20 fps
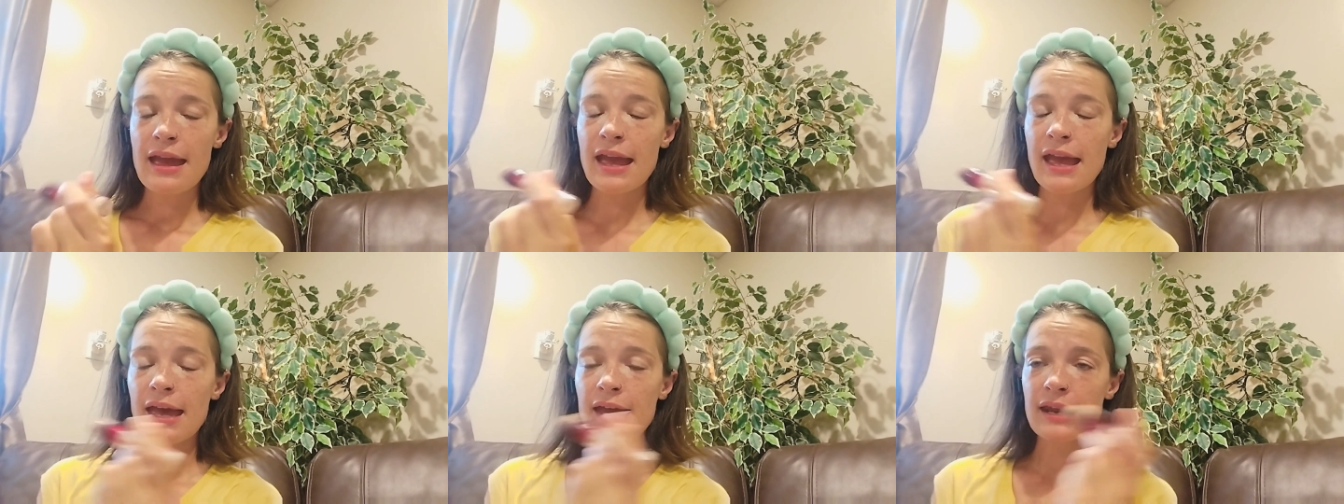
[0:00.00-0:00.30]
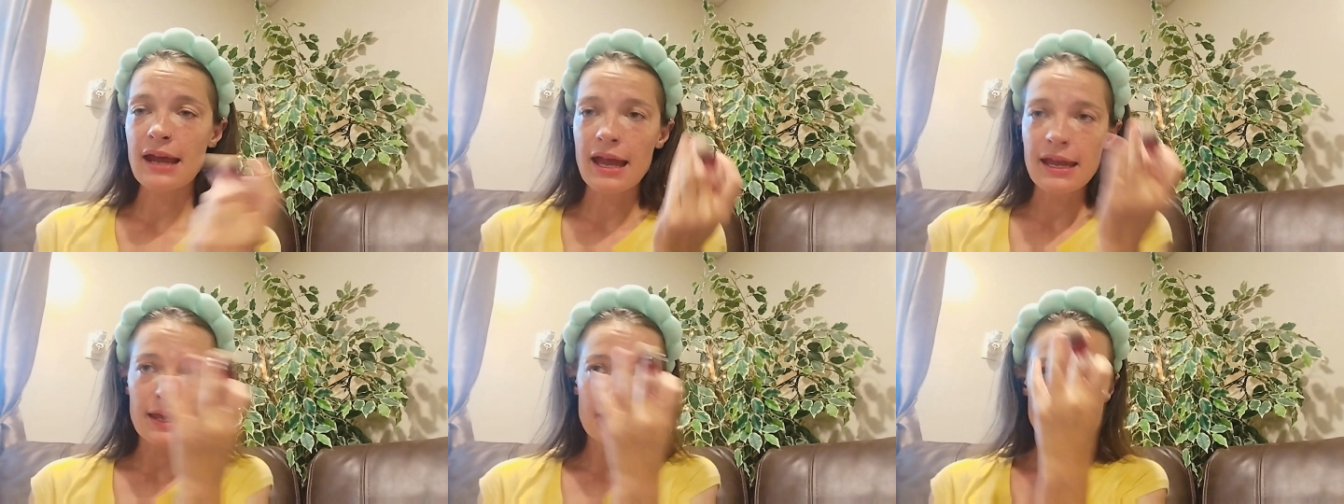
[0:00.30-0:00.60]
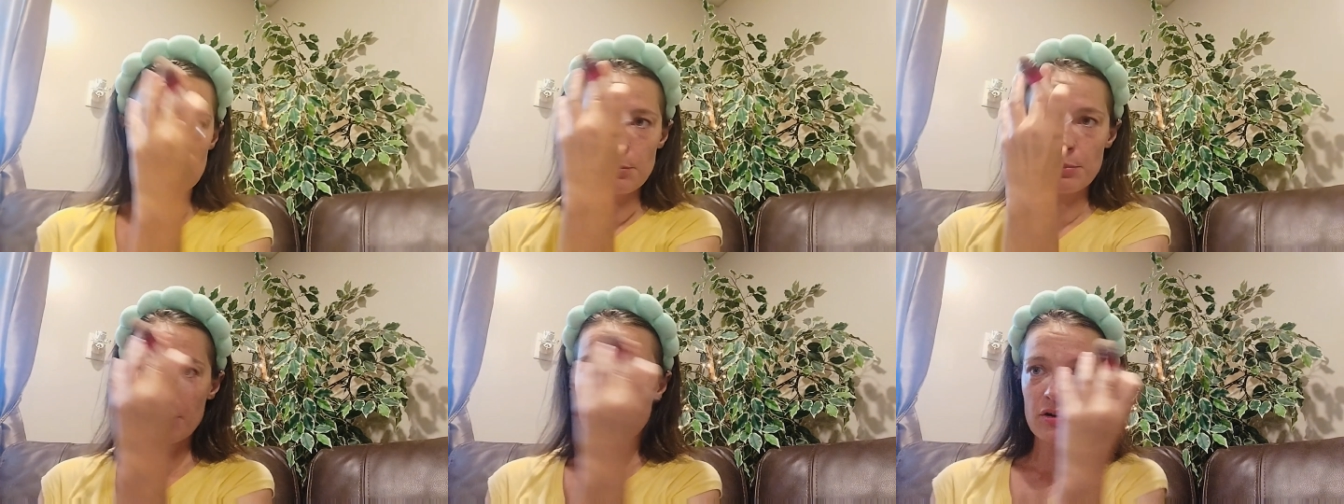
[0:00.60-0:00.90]
And I
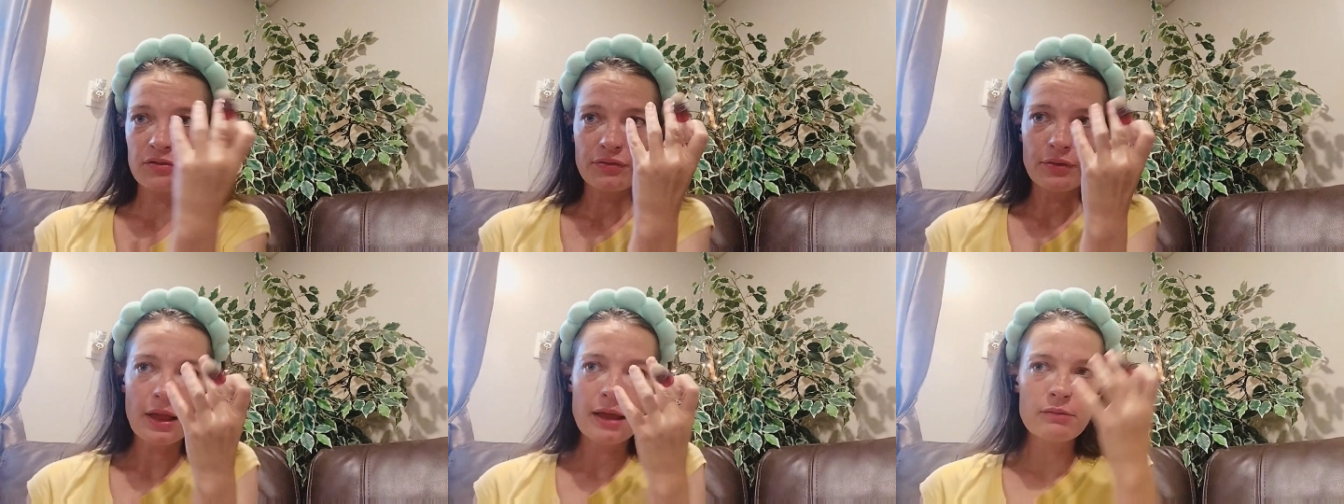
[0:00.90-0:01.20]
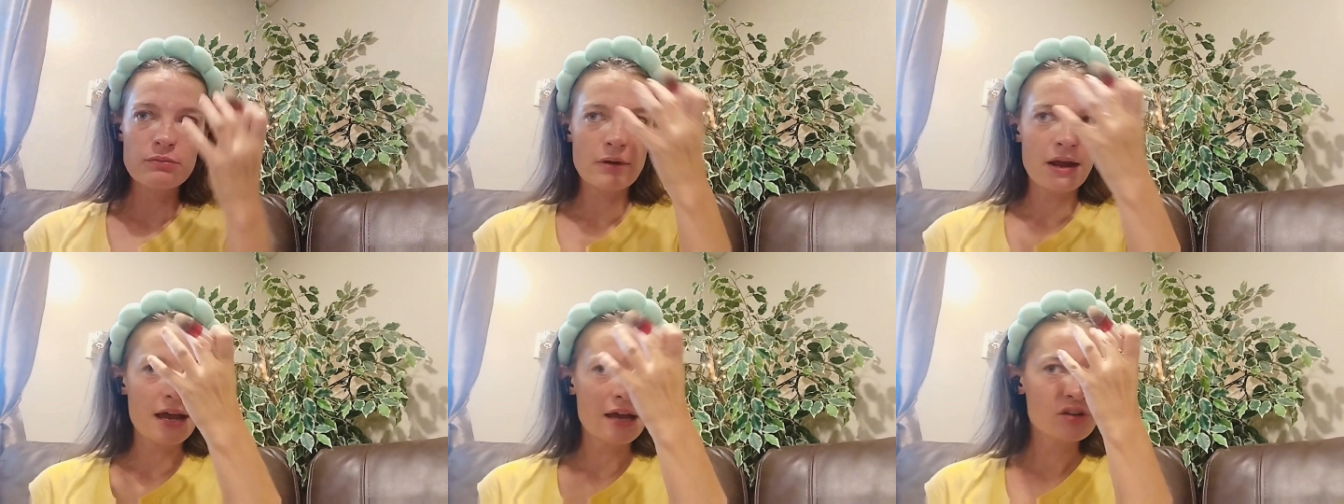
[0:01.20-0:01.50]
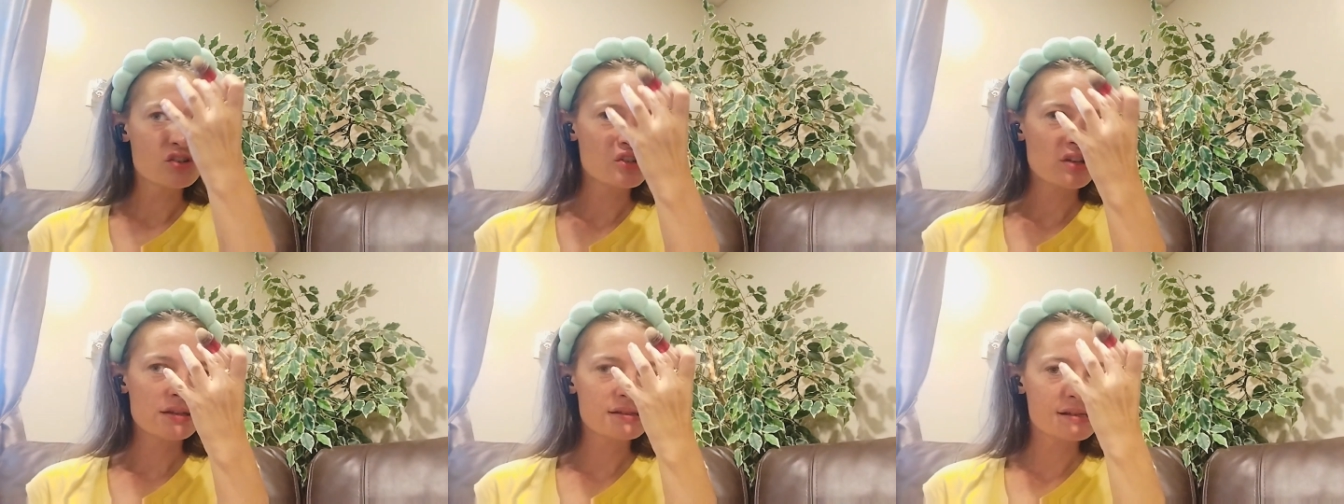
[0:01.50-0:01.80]
get the butterfly
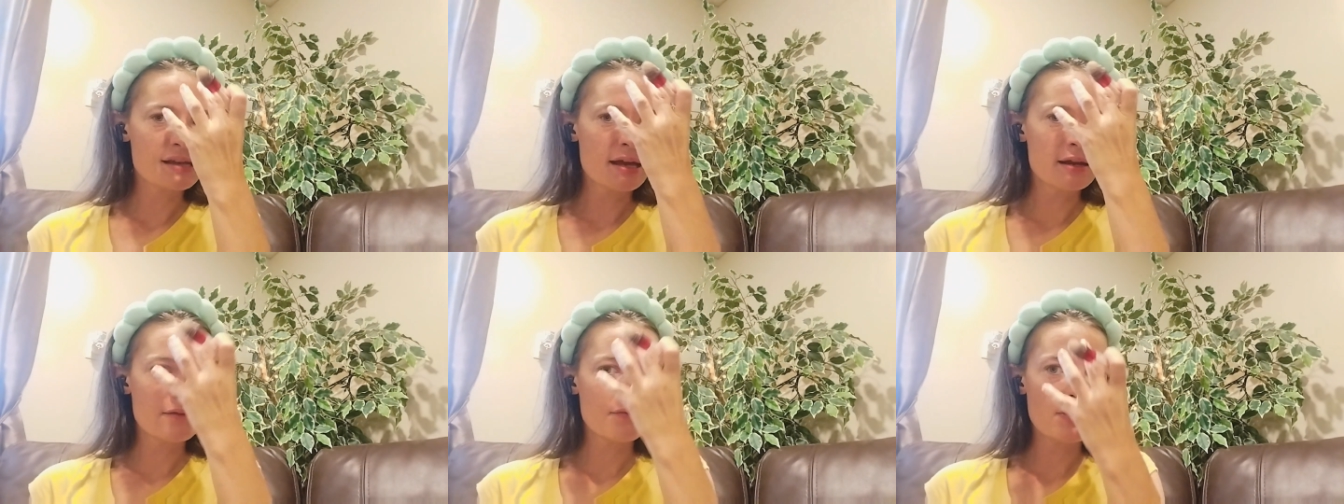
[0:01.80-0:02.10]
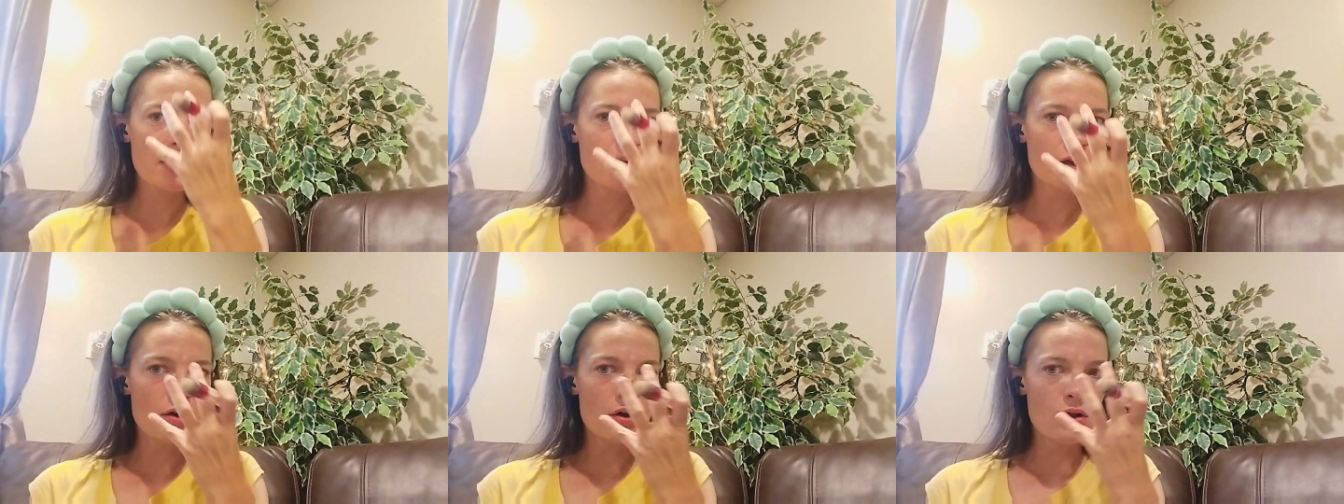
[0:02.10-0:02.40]
rash that's kind of like